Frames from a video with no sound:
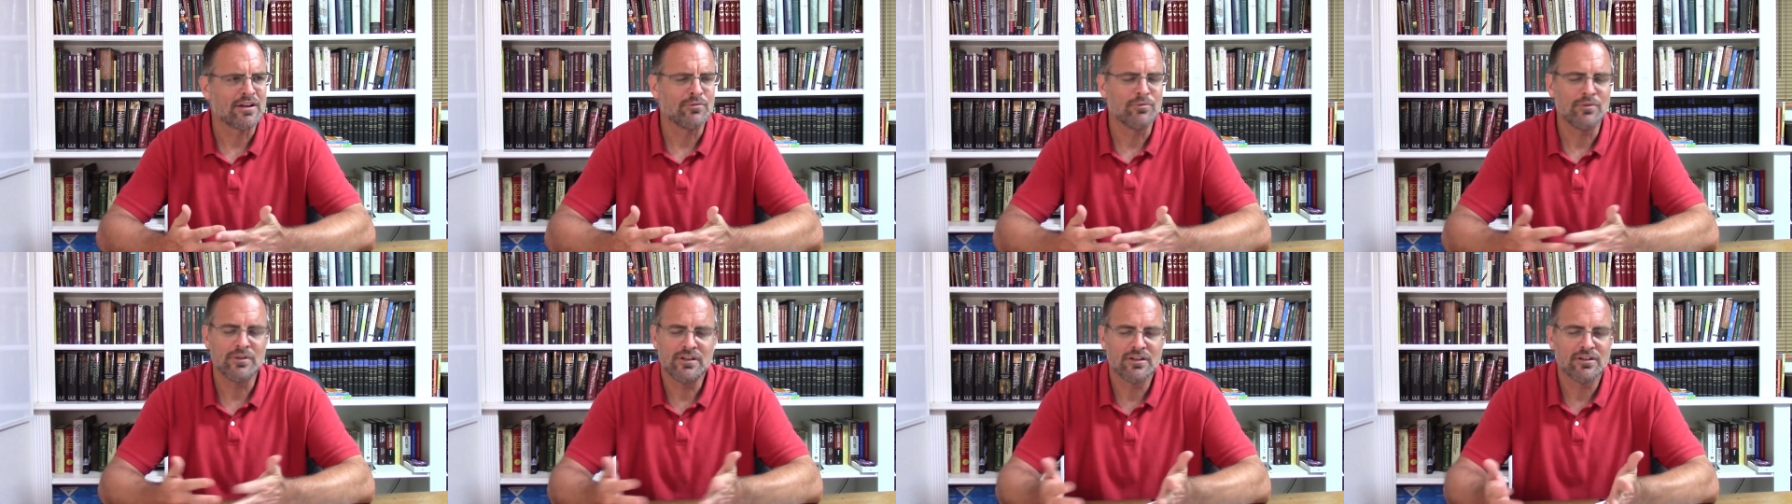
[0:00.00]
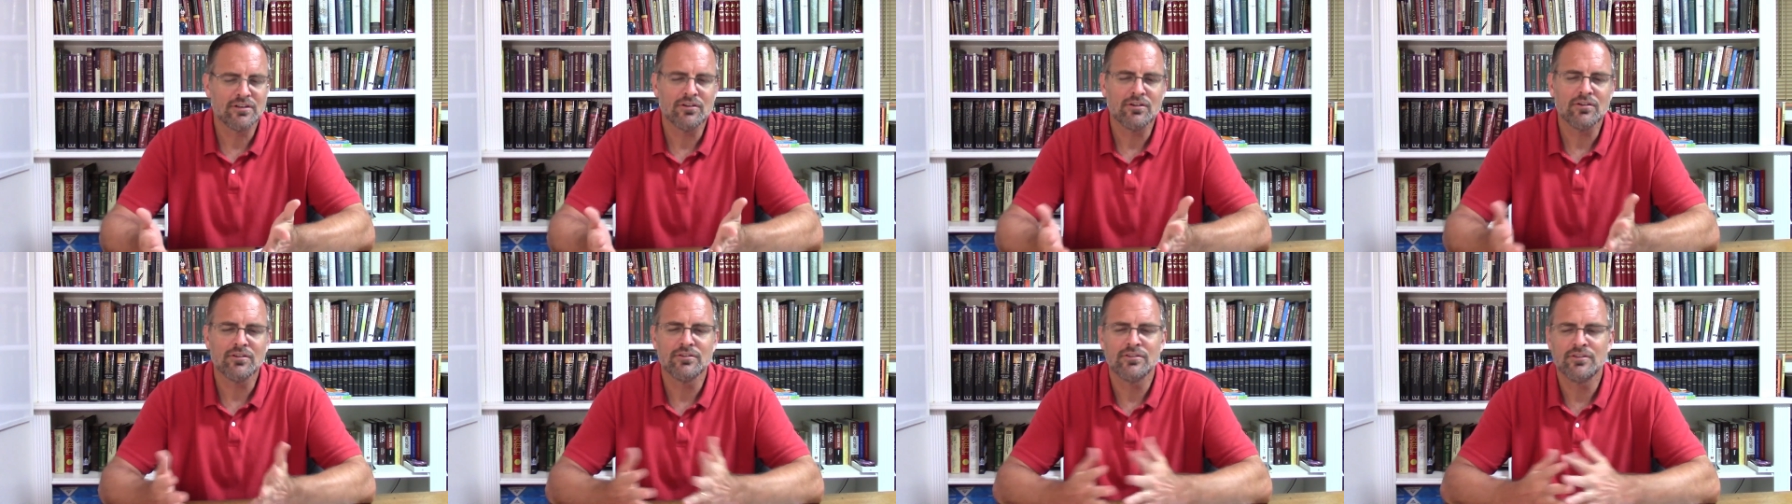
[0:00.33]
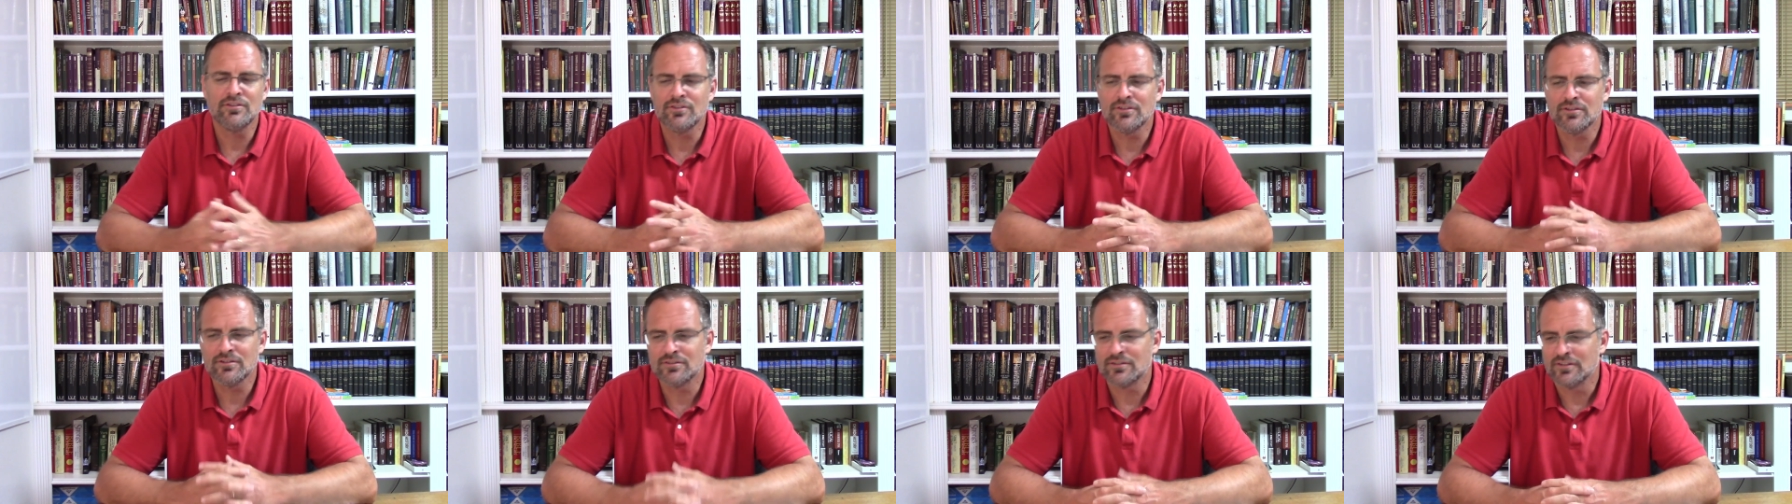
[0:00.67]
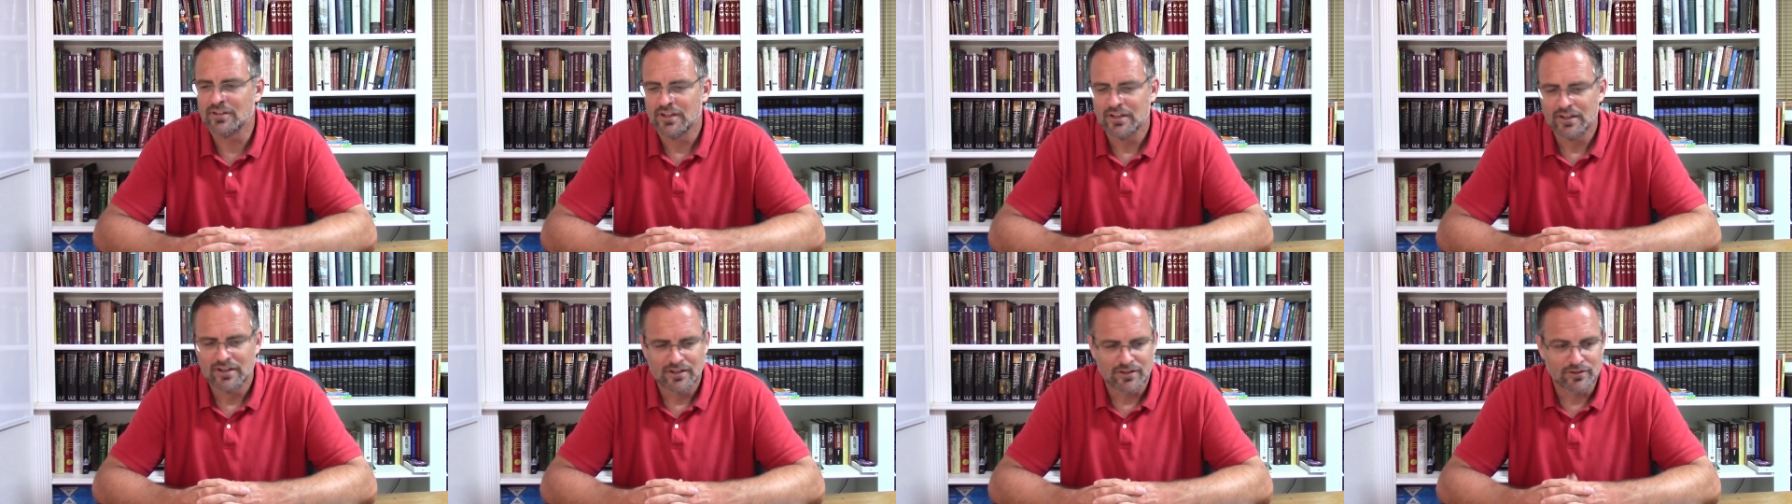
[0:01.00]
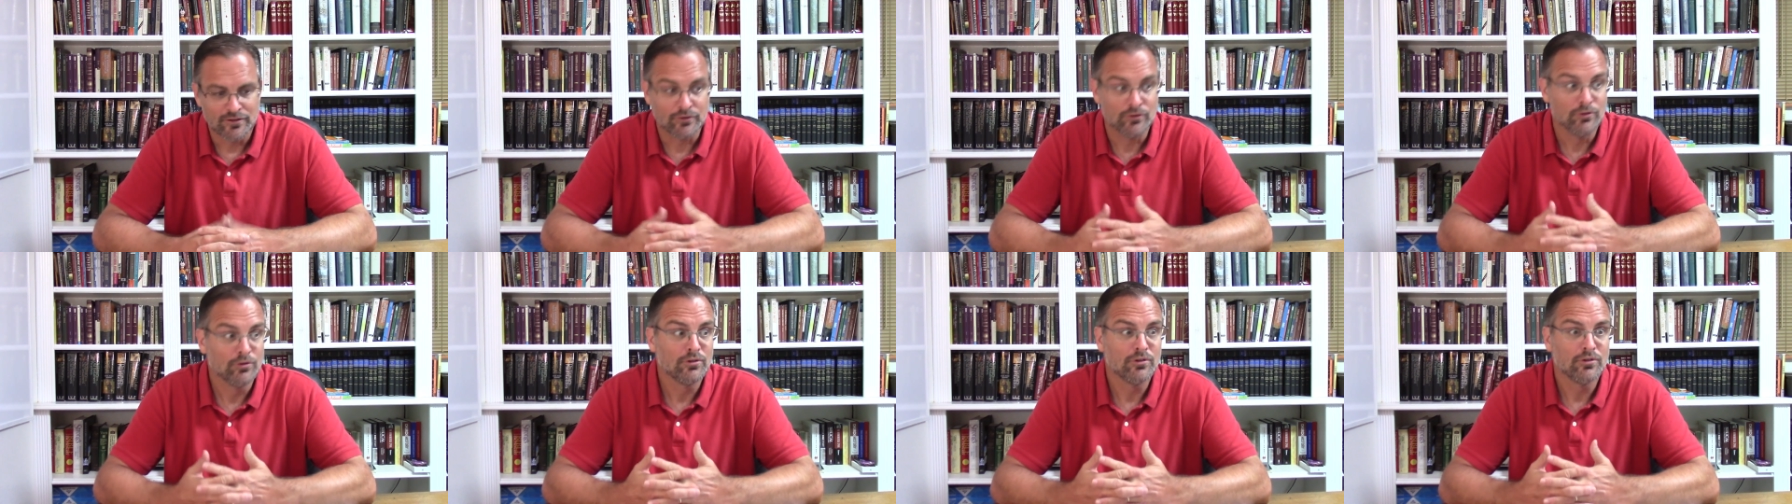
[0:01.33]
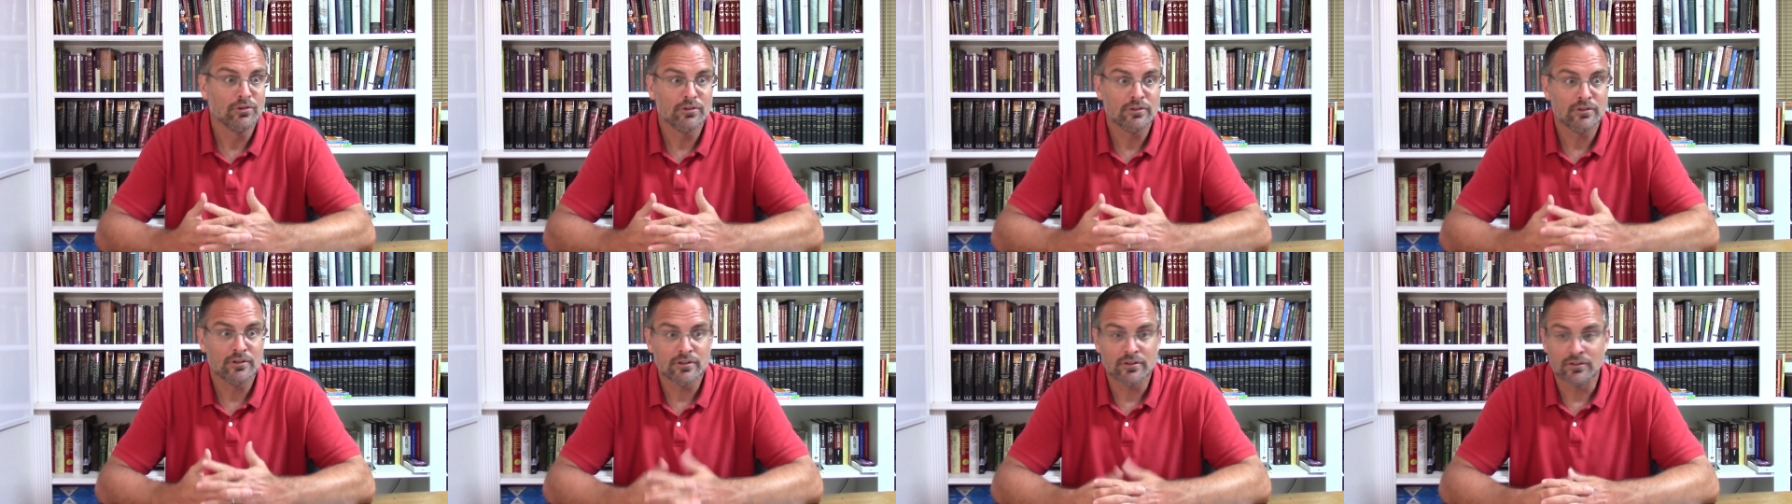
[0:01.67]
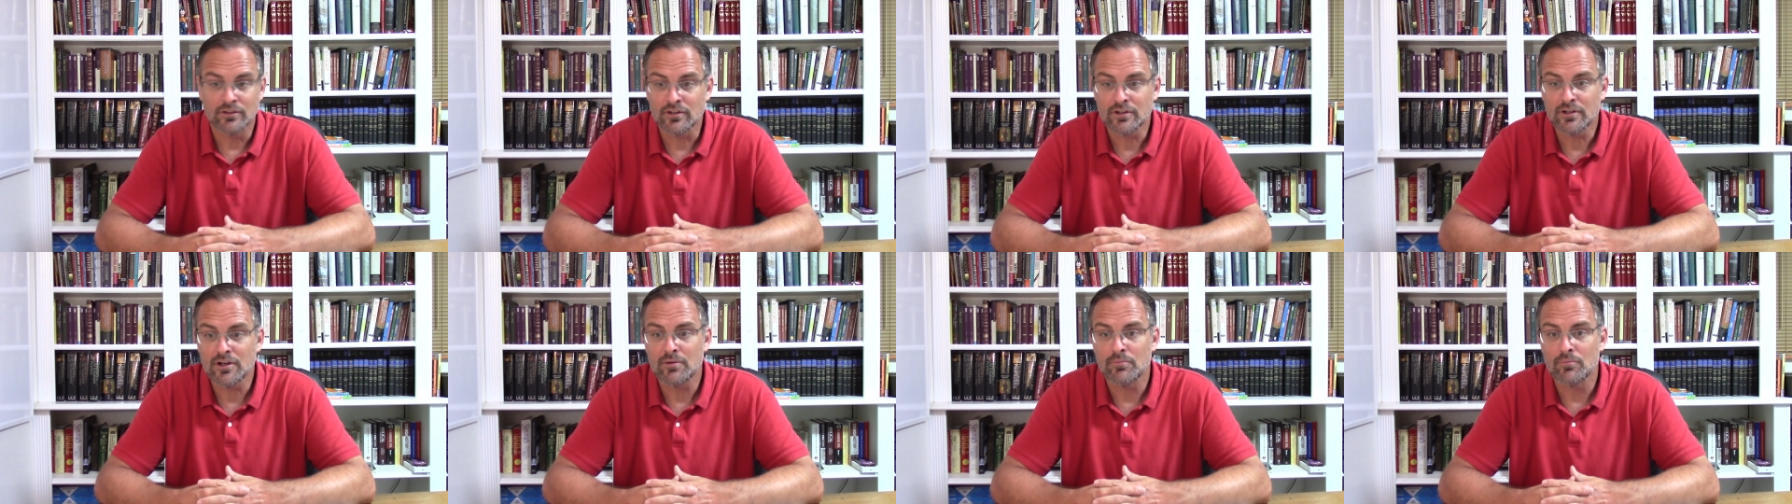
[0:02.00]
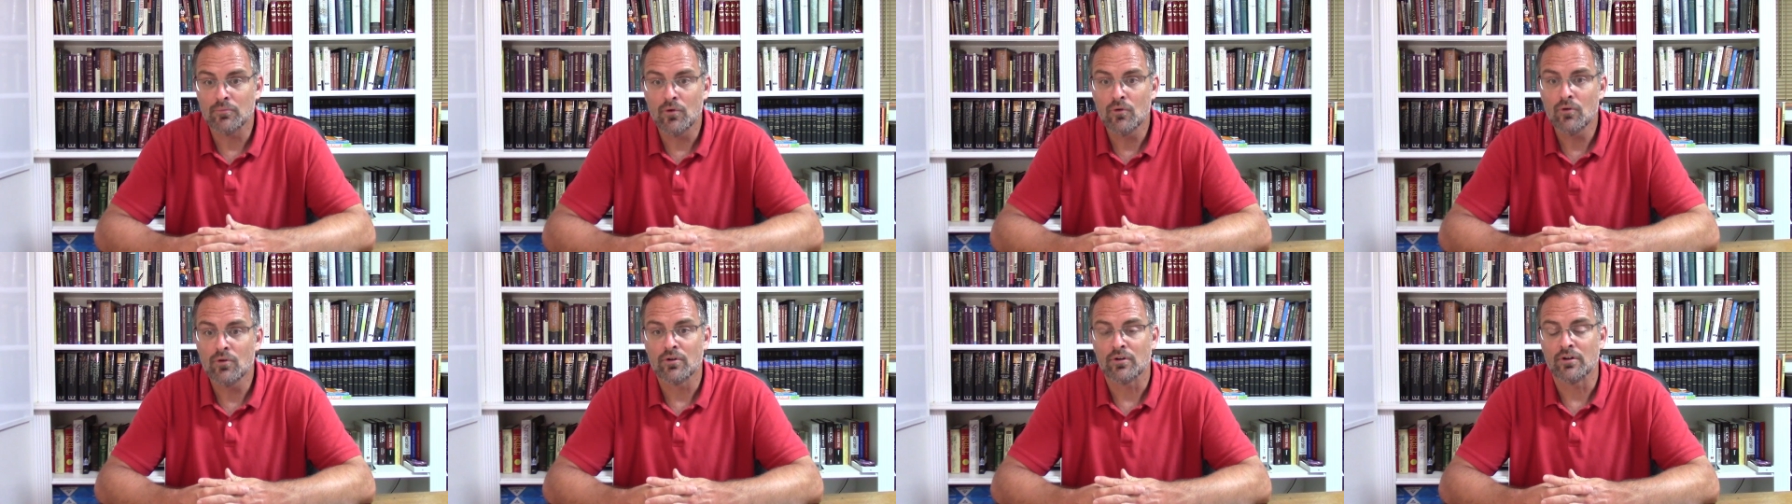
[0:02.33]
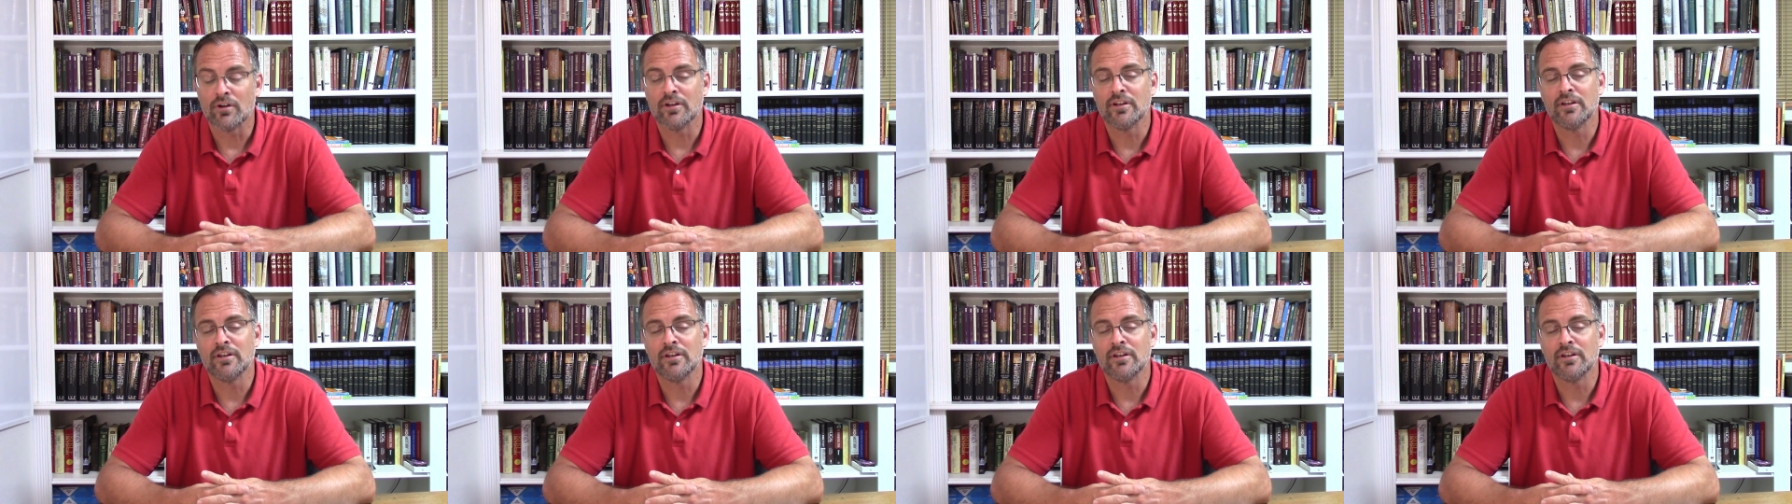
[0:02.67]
And you could Google and look up more,